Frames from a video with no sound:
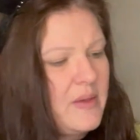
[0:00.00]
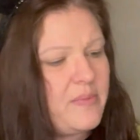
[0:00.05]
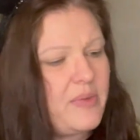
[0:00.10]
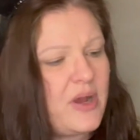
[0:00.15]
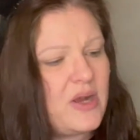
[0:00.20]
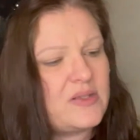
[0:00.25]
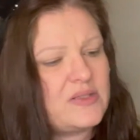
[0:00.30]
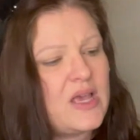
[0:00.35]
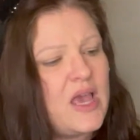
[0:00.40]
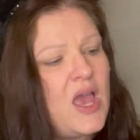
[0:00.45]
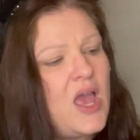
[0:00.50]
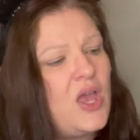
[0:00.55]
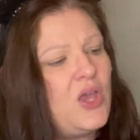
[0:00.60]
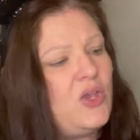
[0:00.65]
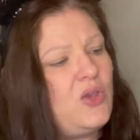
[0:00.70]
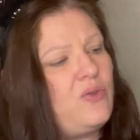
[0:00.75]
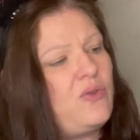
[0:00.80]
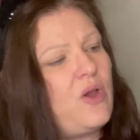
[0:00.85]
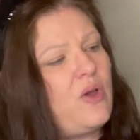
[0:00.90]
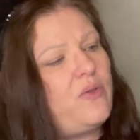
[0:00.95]
parks,
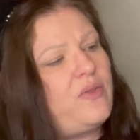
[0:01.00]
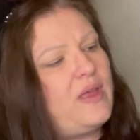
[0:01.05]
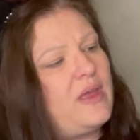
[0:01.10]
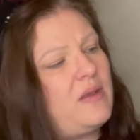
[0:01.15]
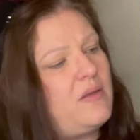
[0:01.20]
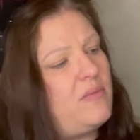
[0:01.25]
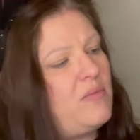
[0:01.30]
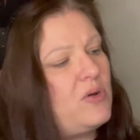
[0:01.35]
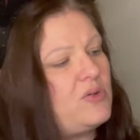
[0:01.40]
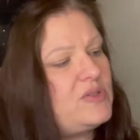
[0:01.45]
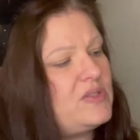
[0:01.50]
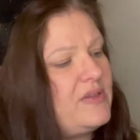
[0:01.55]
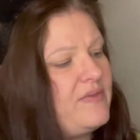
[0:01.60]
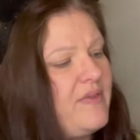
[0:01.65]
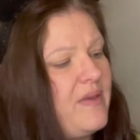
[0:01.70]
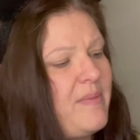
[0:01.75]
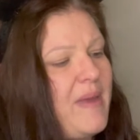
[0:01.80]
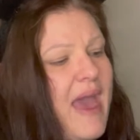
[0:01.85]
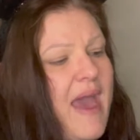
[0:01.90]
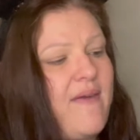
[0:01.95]
you know that most of
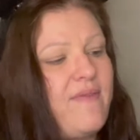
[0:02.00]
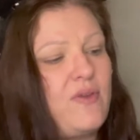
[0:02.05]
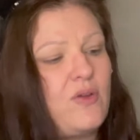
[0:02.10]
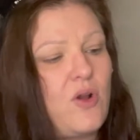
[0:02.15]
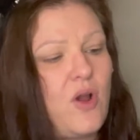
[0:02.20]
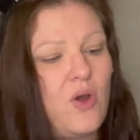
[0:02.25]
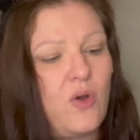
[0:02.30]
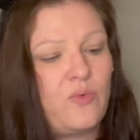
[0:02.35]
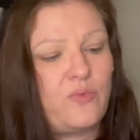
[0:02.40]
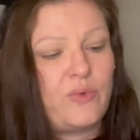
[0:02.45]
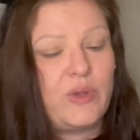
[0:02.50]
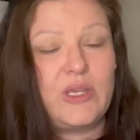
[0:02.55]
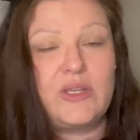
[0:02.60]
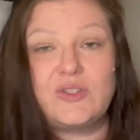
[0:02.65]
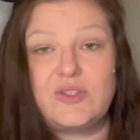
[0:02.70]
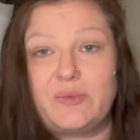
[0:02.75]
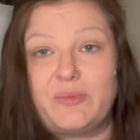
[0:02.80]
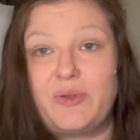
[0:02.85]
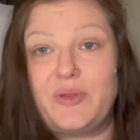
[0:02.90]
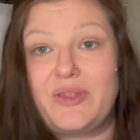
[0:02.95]
them have their own
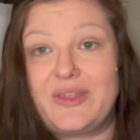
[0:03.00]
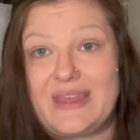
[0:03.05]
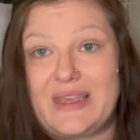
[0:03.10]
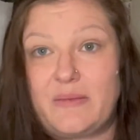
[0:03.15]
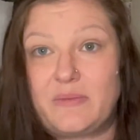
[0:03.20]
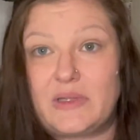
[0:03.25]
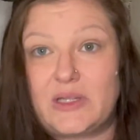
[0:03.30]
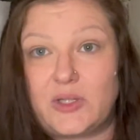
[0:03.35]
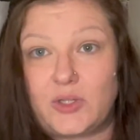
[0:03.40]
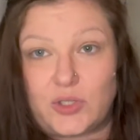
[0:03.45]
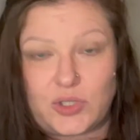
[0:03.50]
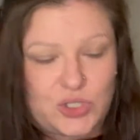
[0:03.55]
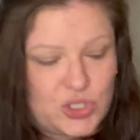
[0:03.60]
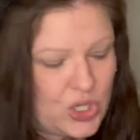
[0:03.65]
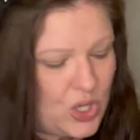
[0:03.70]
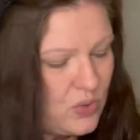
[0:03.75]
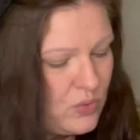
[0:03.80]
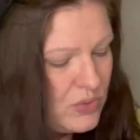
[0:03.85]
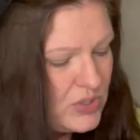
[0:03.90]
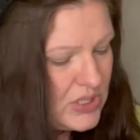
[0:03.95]
reusable themed little
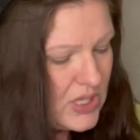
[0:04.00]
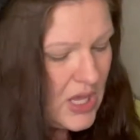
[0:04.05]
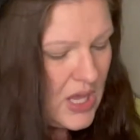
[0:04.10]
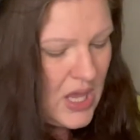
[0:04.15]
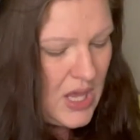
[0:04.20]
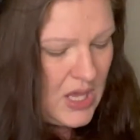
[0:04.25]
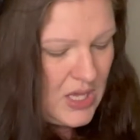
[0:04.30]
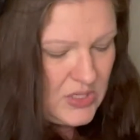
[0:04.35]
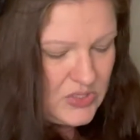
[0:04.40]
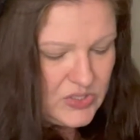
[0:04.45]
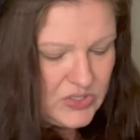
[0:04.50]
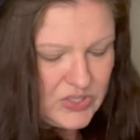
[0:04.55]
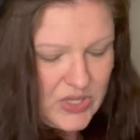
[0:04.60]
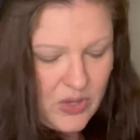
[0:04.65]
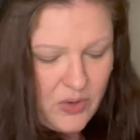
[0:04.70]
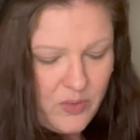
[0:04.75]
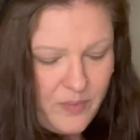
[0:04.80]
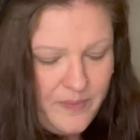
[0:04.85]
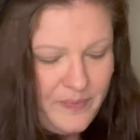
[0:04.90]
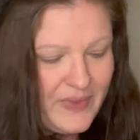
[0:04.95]
tote.
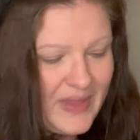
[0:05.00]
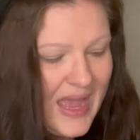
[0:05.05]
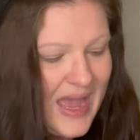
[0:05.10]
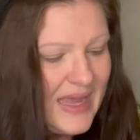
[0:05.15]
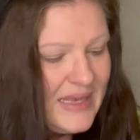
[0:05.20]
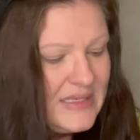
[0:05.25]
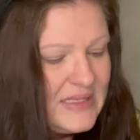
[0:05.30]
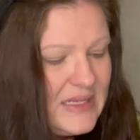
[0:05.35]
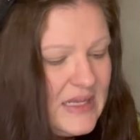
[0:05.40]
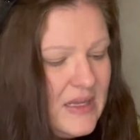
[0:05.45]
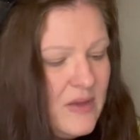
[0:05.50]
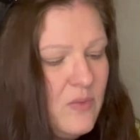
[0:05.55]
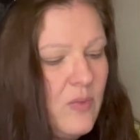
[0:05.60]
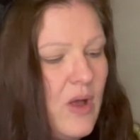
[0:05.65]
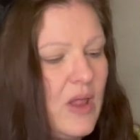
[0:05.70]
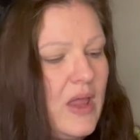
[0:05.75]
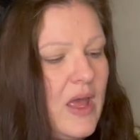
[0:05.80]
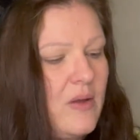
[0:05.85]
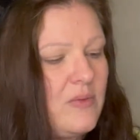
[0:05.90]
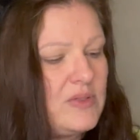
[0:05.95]
So I did,
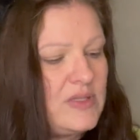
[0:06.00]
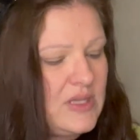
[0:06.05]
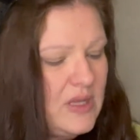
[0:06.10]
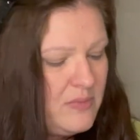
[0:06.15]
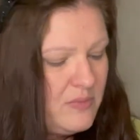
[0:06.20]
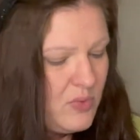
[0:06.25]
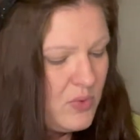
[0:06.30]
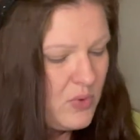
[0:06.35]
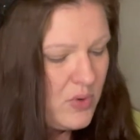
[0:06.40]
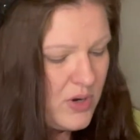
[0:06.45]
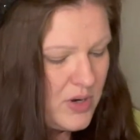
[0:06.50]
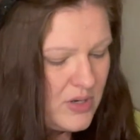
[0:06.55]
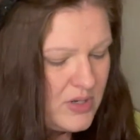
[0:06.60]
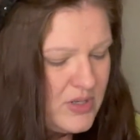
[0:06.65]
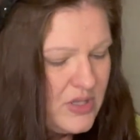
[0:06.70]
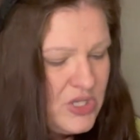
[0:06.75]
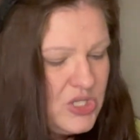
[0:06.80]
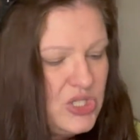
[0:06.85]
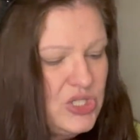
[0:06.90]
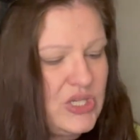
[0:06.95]
while I was on board
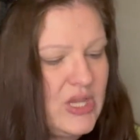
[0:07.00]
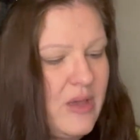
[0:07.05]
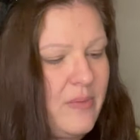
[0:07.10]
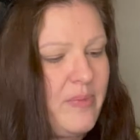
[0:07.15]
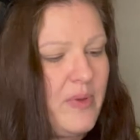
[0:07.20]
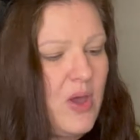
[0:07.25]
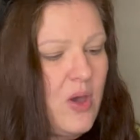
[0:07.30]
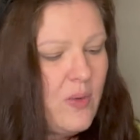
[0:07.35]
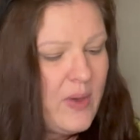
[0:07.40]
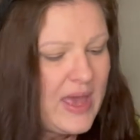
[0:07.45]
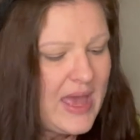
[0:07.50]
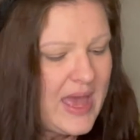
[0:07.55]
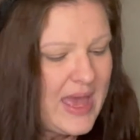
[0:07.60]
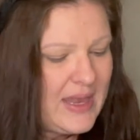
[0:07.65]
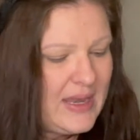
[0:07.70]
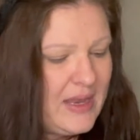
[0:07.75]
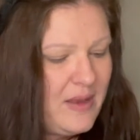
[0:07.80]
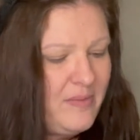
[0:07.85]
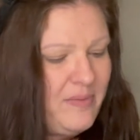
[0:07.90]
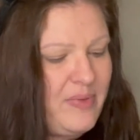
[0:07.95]
the ship, go ahead
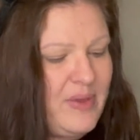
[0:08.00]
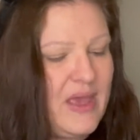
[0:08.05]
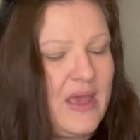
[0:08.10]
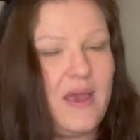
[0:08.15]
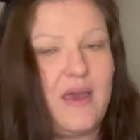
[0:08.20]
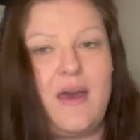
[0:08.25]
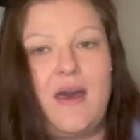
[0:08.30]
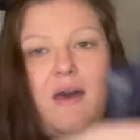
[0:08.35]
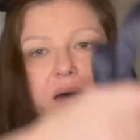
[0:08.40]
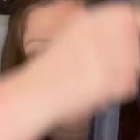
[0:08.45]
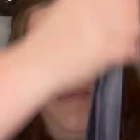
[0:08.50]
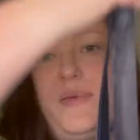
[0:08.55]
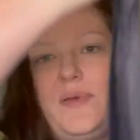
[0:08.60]
and pick up